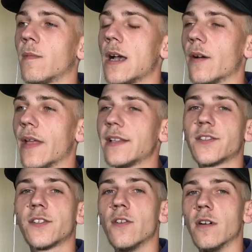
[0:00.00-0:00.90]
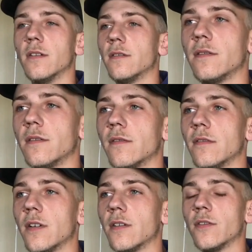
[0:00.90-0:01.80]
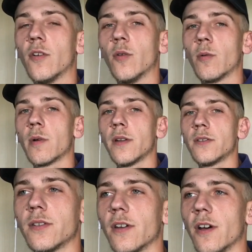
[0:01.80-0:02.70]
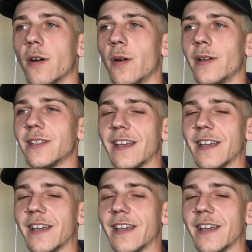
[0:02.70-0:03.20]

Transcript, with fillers: Well, that's not... Not awkward at all, is